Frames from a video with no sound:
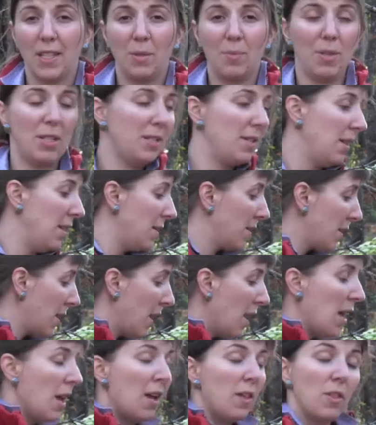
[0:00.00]
species,
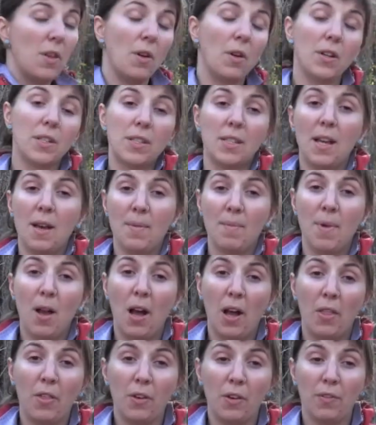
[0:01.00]
there are some
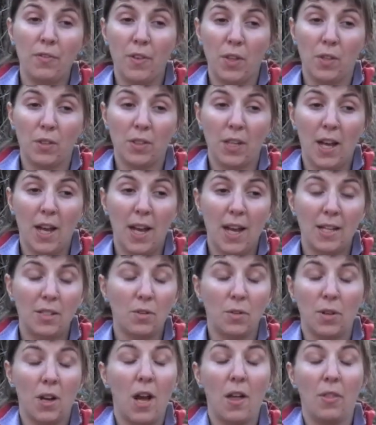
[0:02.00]
other field guides
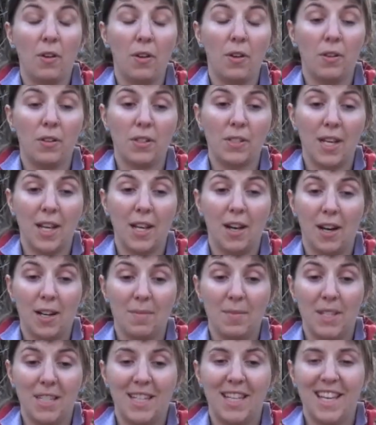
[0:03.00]
or other
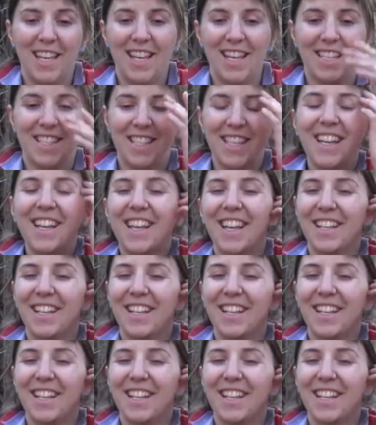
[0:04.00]
dichotomous keys,